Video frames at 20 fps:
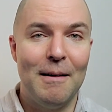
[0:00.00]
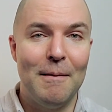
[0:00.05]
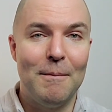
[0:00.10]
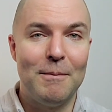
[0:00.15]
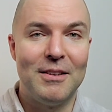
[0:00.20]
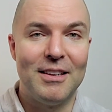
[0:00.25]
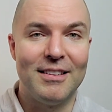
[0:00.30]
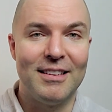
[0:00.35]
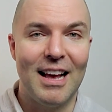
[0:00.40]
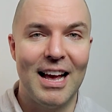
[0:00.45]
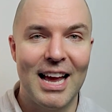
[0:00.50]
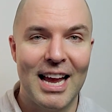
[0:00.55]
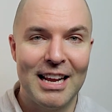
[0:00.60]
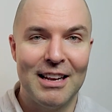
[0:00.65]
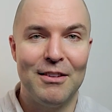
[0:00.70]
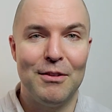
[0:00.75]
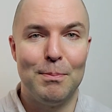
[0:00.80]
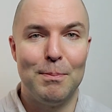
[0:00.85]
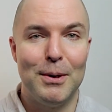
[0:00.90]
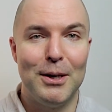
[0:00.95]

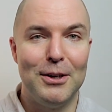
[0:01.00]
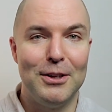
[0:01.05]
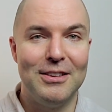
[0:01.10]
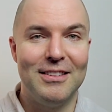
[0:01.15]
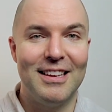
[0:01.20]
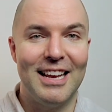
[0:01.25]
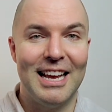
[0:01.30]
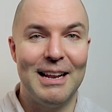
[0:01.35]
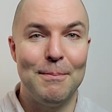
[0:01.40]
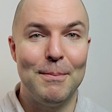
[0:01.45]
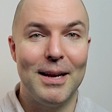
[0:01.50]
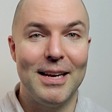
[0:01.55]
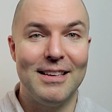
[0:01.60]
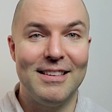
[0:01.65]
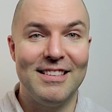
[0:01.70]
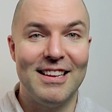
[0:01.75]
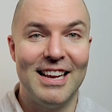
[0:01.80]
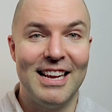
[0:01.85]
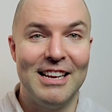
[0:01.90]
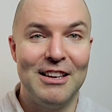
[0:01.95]
designed, built, and
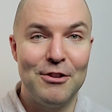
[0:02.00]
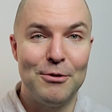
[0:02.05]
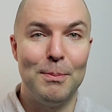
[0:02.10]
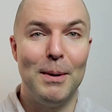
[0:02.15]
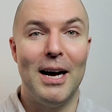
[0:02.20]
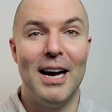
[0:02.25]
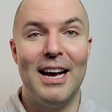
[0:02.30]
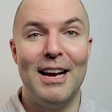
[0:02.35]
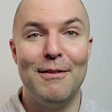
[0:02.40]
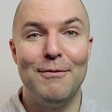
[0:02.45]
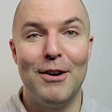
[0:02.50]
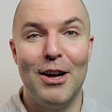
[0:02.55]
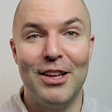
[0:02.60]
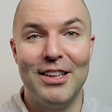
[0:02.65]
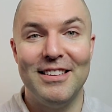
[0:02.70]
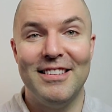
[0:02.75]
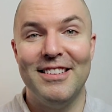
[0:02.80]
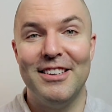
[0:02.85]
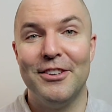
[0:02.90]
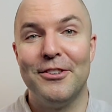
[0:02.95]
maintained by
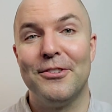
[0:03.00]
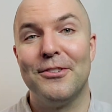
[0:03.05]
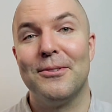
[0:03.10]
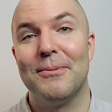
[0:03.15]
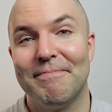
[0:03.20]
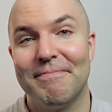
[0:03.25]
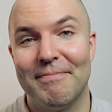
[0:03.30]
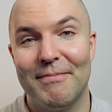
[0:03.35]
volunteers.